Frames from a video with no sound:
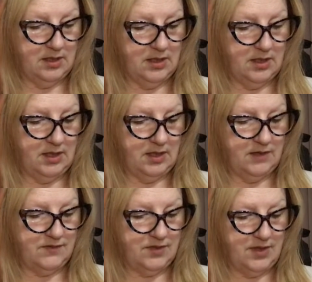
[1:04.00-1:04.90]
And it
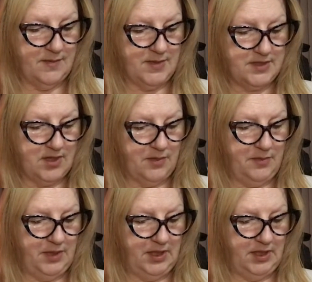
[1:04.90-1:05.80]
gives you the
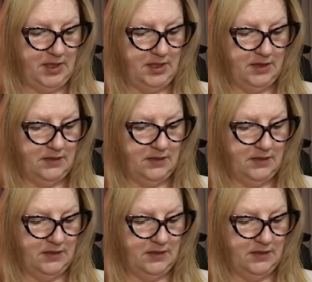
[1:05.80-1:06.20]
MSRP.